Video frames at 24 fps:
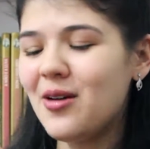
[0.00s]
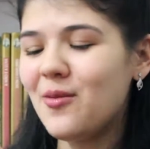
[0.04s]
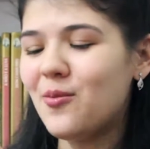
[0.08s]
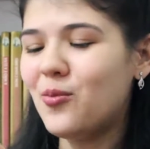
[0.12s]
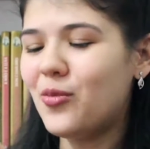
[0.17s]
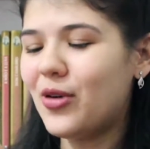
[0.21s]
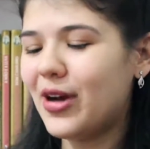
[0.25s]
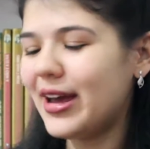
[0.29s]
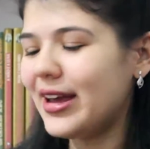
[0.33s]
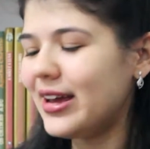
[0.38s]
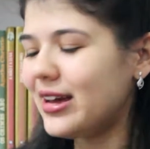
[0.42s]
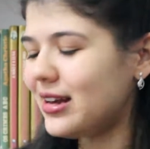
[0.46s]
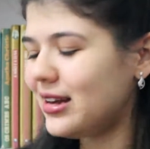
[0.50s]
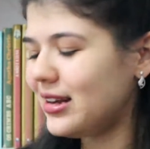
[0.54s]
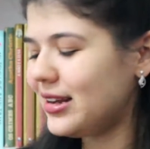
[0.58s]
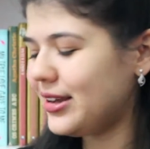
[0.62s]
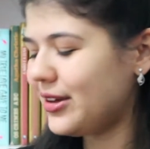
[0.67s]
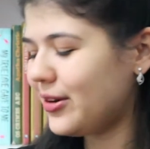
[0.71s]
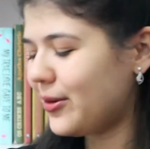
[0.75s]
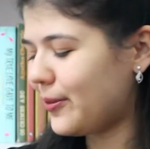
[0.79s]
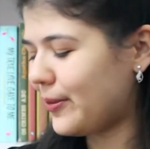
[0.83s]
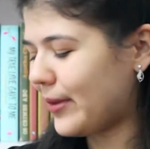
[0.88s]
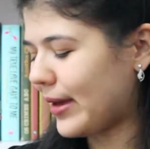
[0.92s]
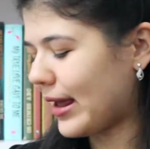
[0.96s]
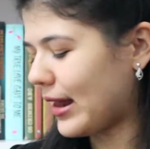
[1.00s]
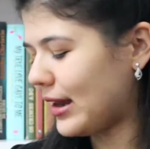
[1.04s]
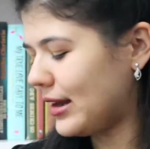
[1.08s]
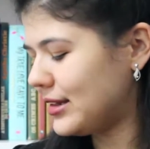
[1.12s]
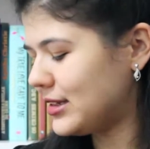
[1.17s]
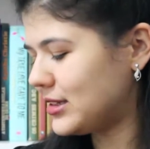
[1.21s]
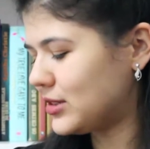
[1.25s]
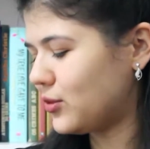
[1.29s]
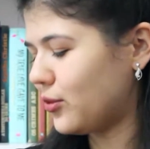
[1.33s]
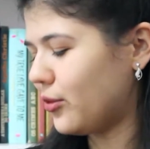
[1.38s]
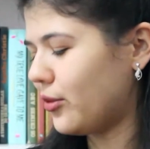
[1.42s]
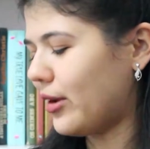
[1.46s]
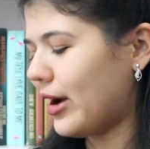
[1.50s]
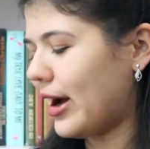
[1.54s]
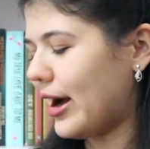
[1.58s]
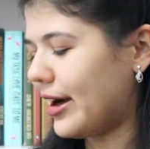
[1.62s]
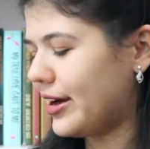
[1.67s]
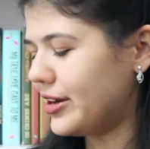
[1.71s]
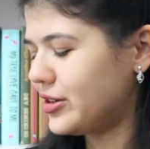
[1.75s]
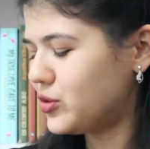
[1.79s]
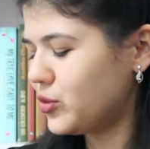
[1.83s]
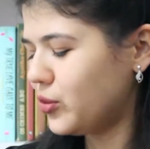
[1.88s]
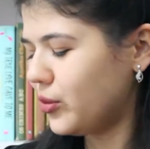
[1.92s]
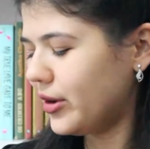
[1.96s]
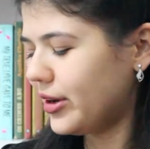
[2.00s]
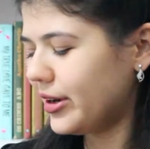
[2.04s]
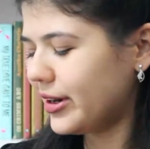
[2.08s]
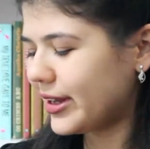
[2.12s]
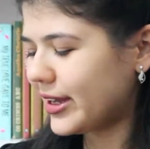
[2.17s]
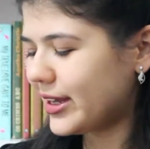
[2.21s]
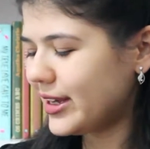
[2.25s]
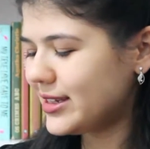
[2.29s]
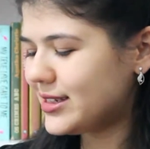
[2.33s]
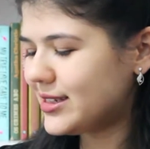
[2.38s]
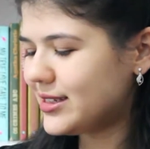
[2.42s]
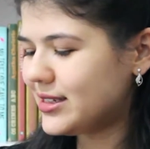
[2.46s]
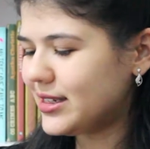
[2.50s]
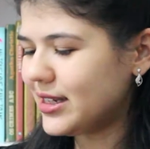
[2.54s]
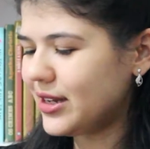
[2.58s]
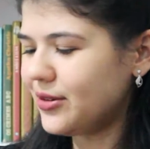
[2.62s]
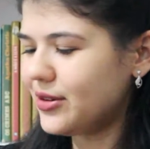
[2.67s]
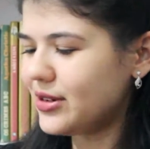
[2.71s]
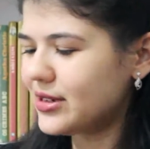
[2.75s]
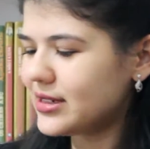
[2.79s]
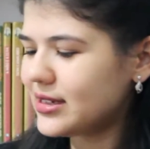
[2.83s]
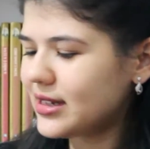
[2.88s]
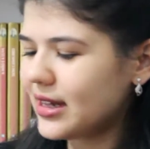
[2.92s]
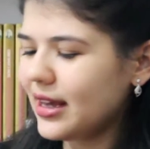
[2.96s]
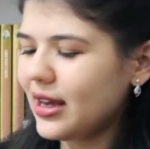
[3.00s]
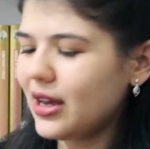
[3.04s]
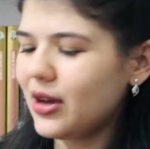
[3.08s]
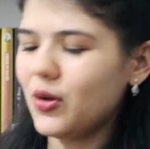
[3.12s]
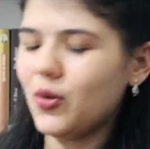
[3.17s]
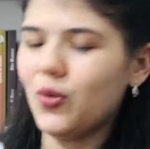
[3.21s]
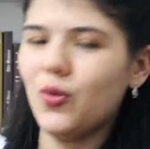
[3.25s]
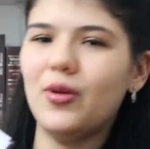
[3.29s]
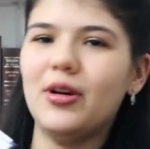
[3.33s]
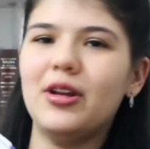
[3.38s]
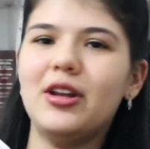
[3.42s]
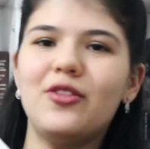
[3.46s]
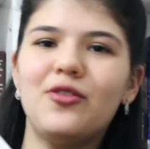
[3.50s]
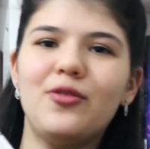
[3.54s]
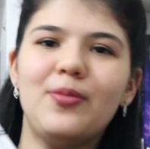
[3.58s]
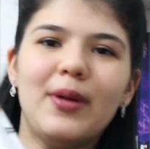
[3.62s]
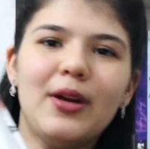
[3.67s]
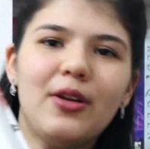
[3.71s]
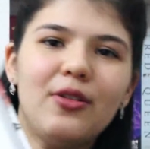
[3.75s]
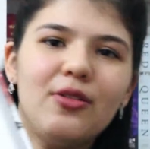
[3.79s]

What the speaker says: Brian Lee O'Malley's artwork is seriously one of my